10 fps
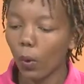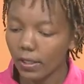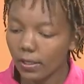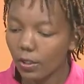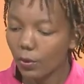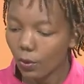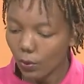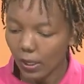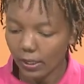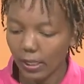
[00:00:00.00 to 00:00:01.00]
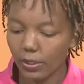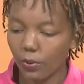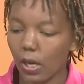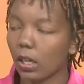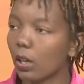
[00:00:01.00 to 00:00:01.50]
Once you look at
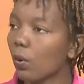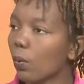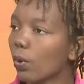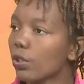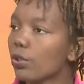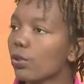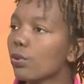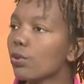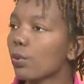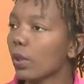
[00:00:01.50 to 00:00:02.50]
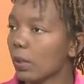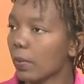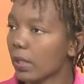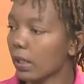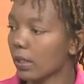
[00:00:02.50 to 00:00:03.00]
that rack, what do you do with
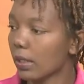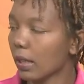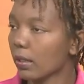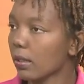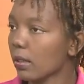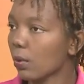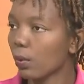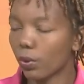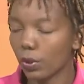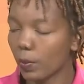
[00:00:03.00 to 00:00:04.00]
that particular tiles, or